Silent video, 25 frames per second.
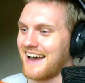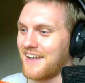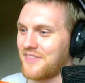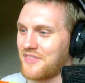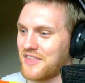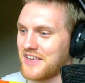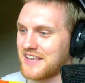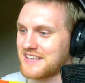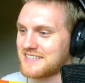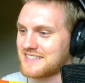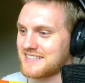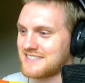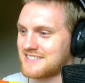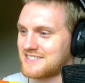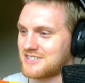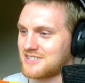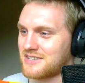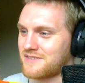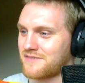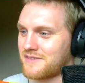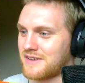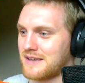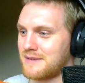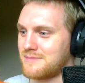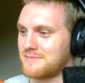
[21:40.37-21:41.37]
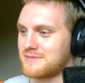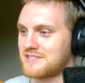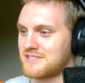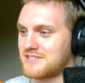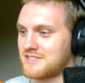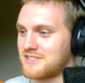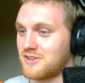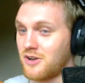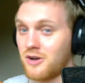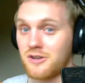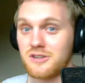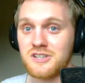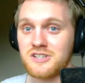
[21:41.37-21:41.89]
And this is just for him
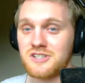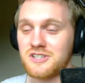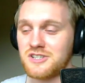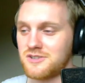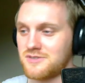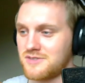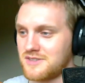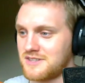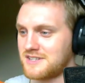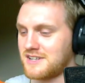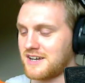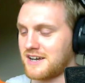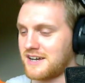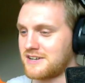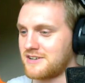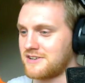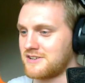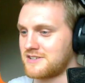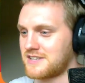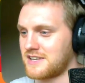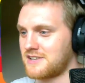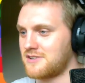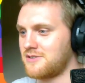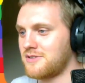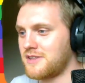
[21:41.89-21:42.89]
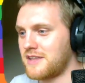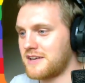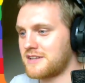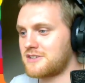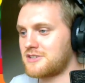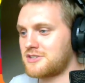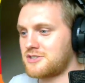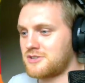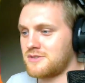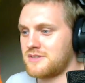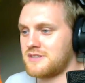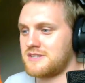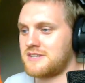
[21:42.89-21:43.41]
not to shoot the dinos. I don't like
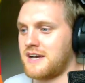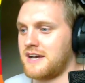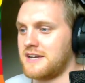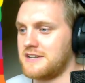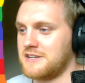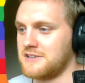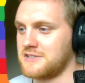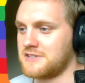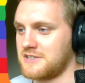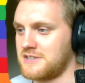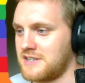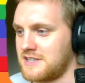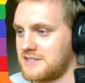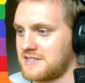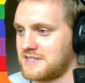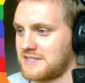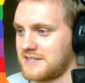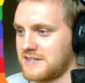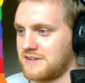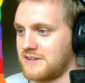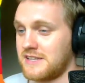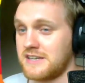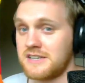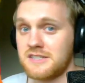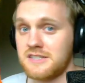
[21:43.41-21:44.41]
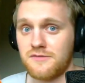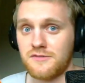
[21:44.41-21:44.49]
to shoot the dinos unnecessarily.